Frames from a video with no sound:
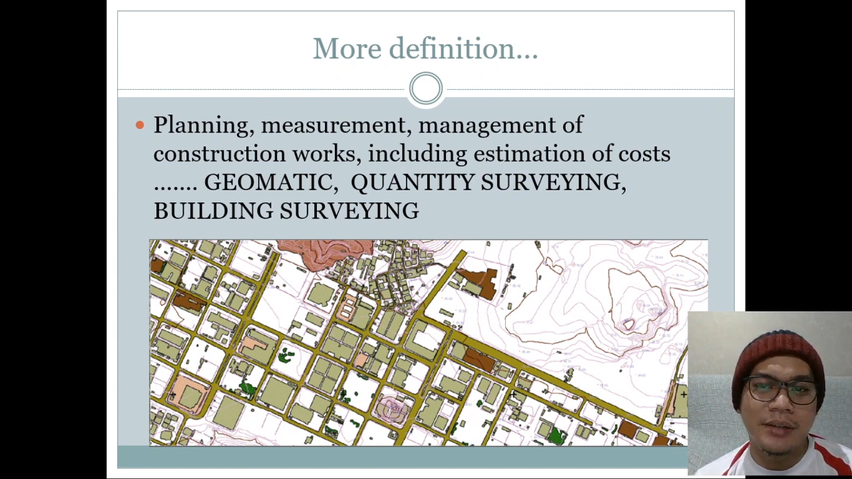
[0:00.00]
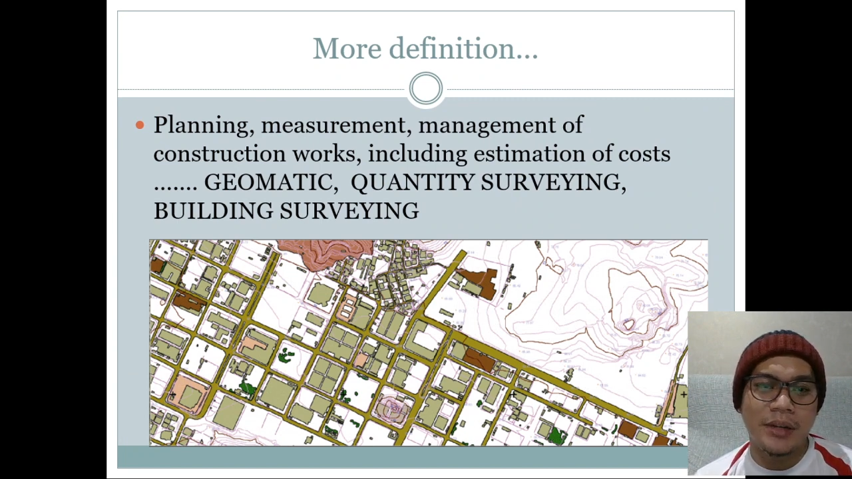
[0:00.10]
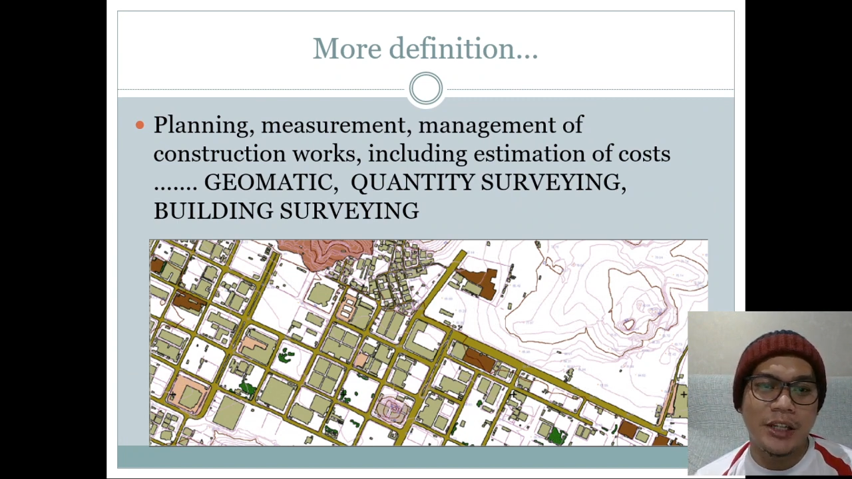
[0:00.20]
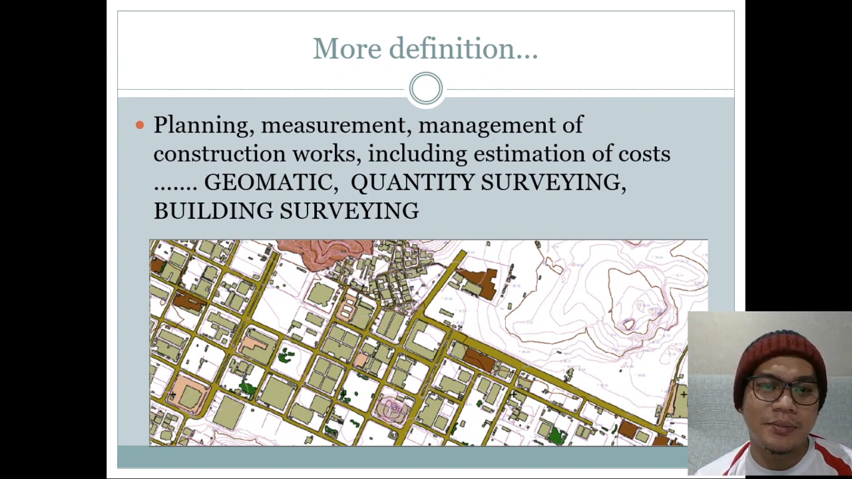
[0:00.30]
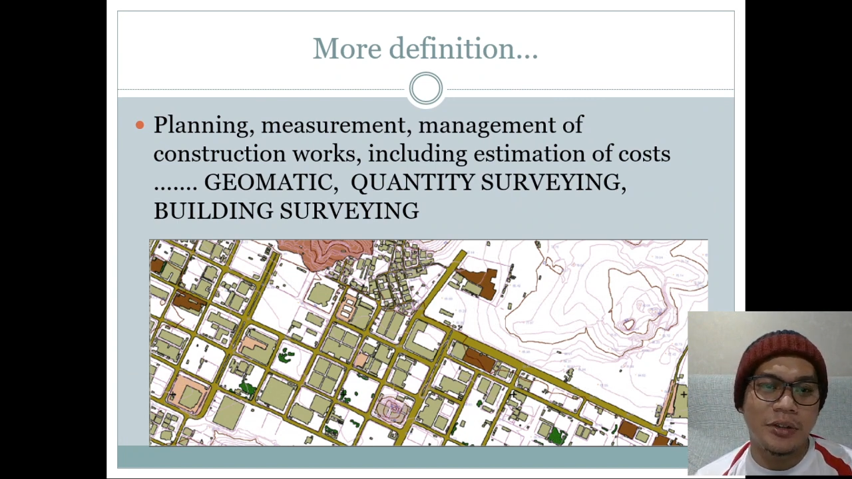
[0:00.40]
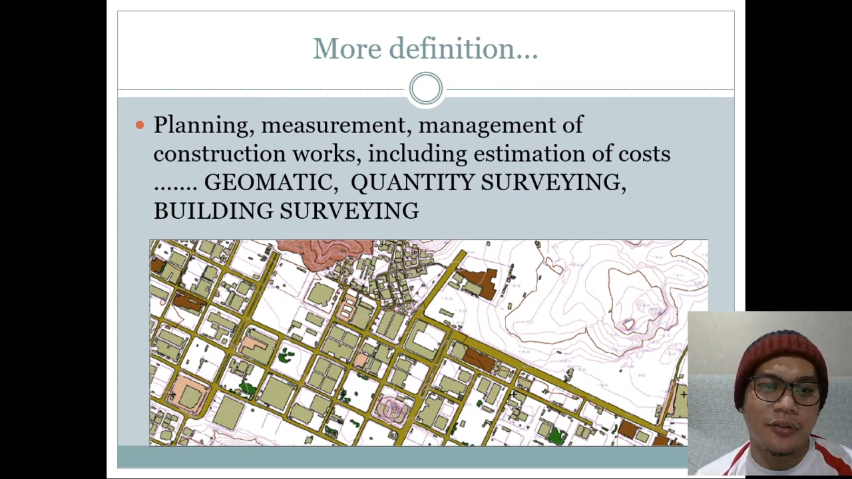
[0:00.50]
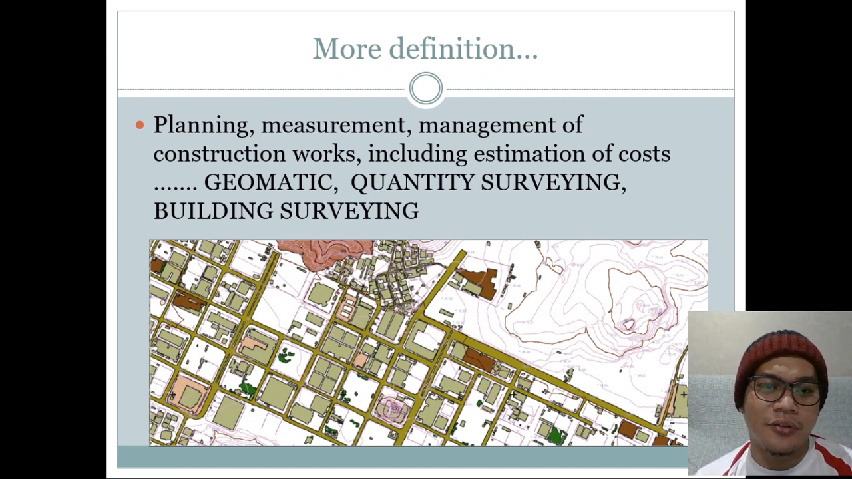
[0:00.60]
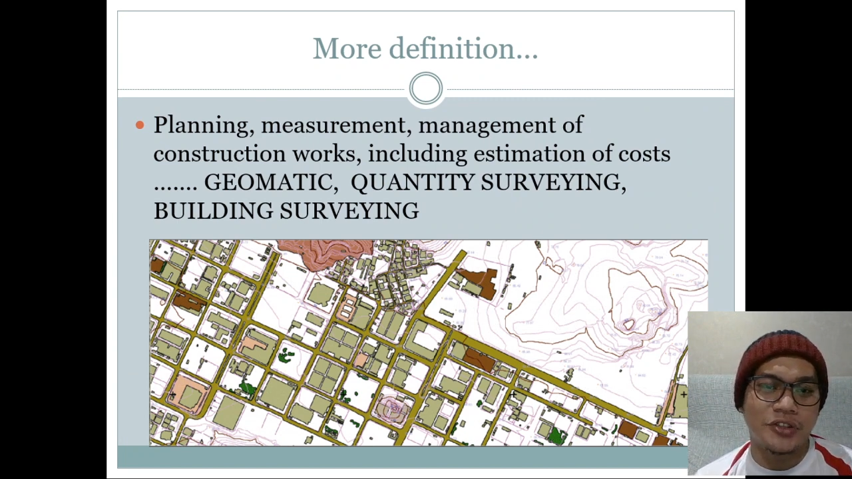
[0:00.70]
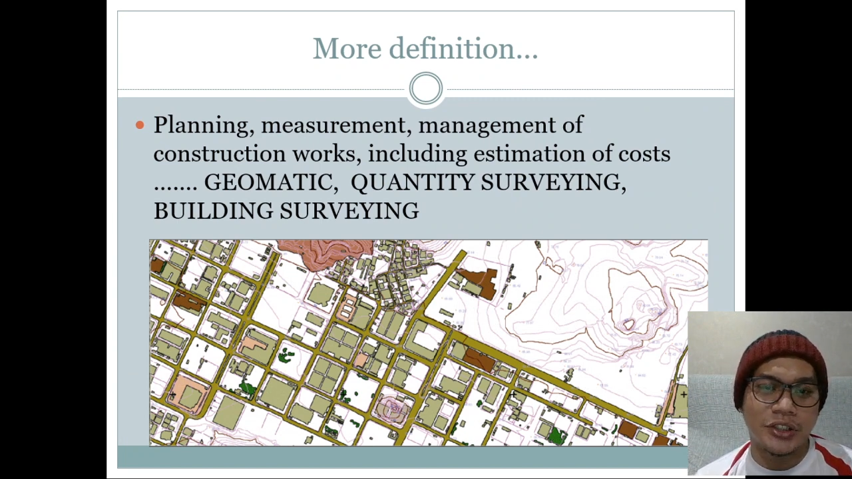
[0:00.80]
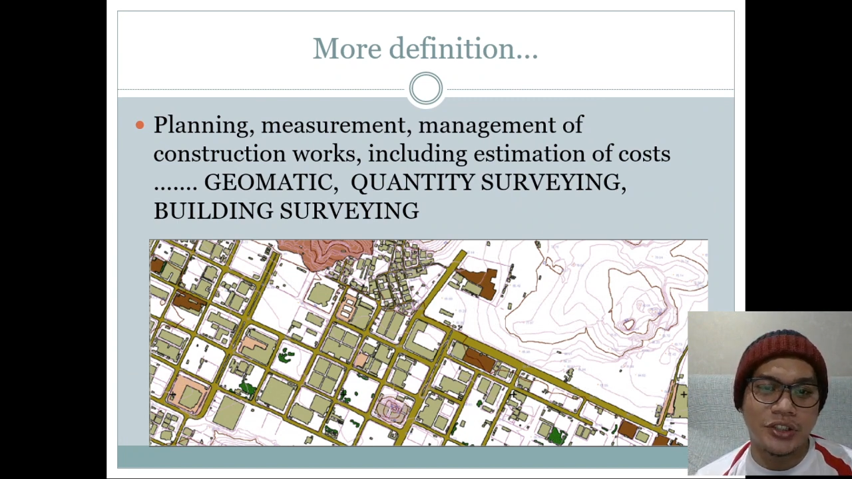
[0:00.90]
management of
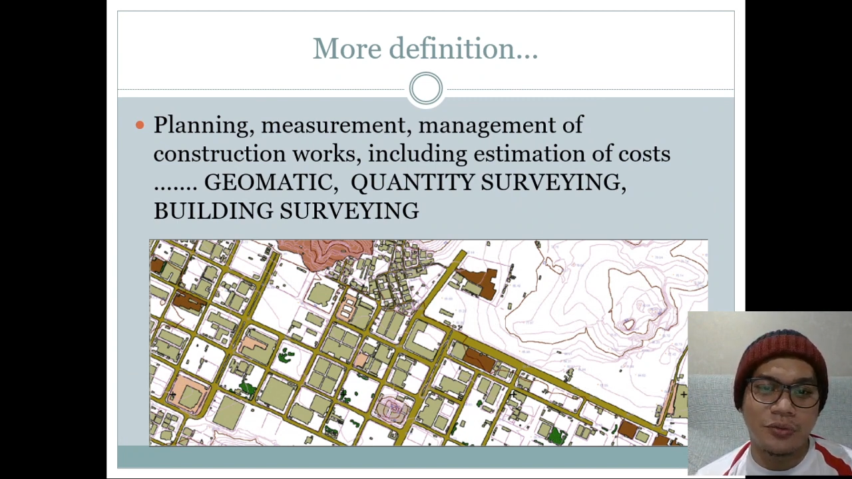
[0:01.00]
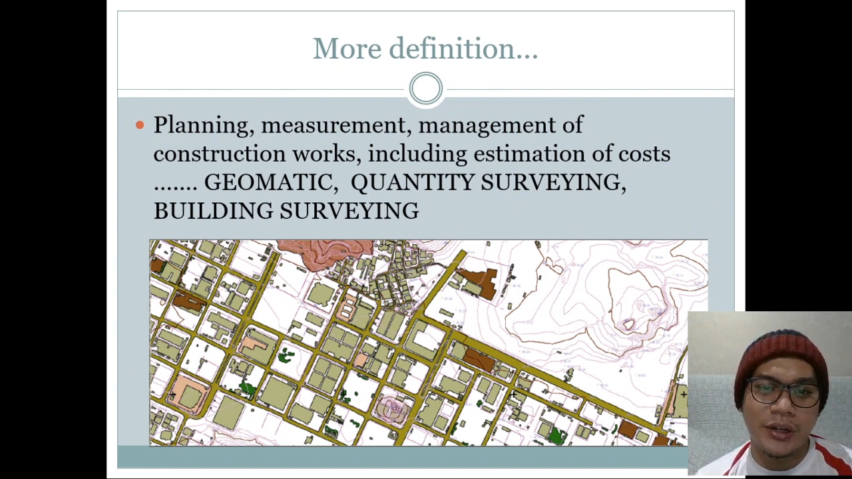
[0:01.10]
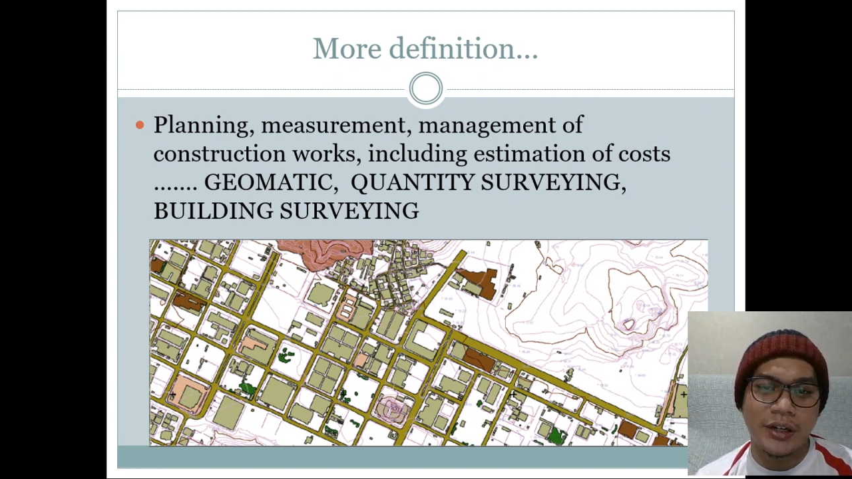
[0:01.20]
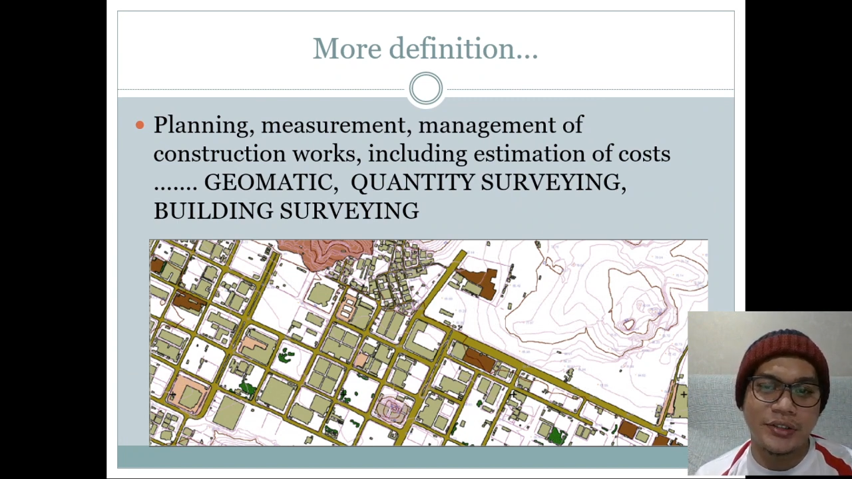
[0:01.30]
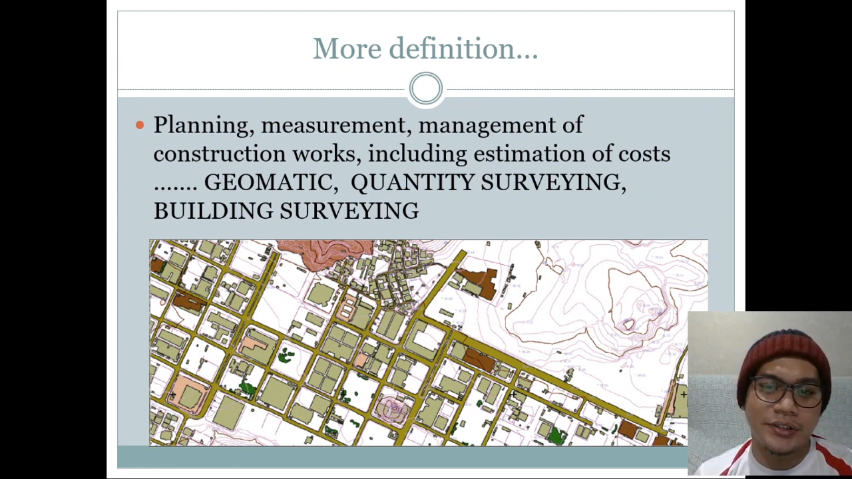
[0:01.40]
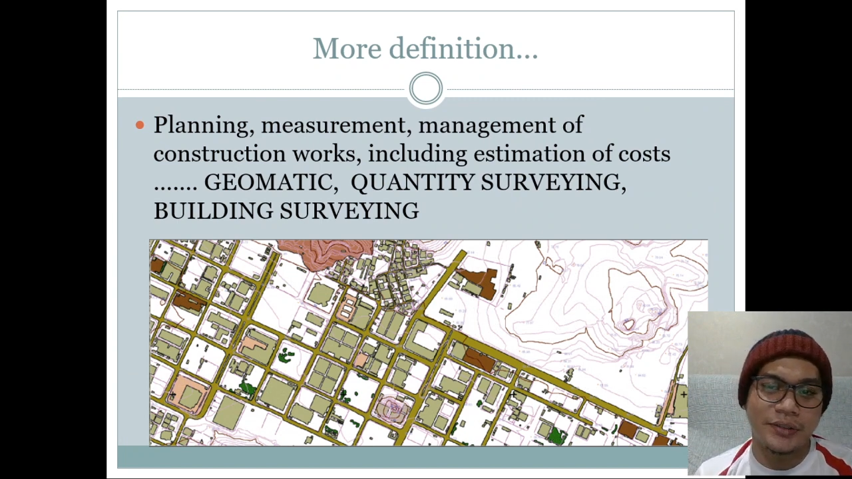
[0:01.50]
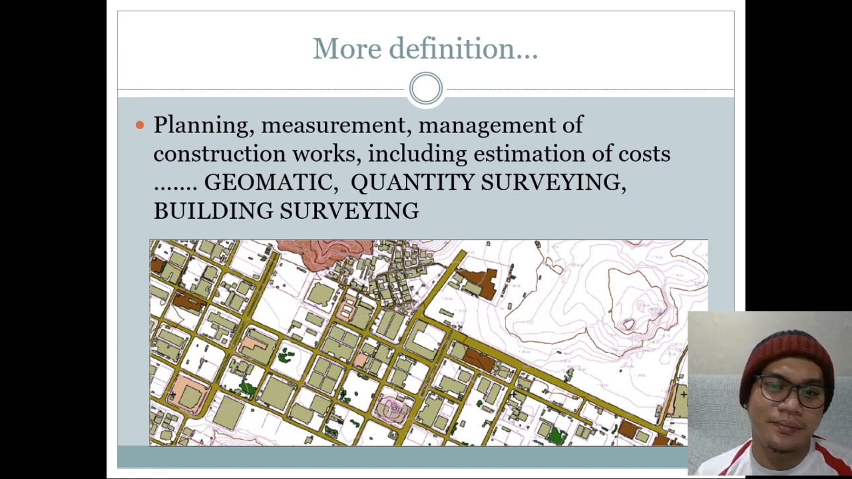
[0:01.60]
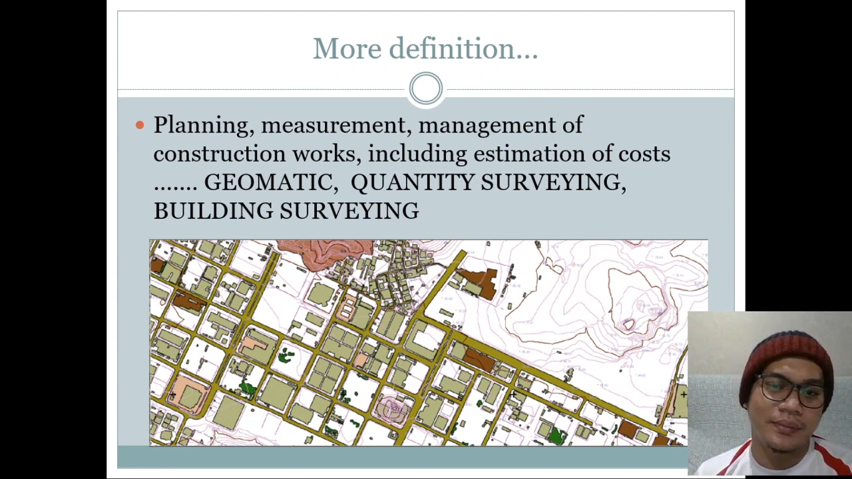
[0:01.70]
construction works.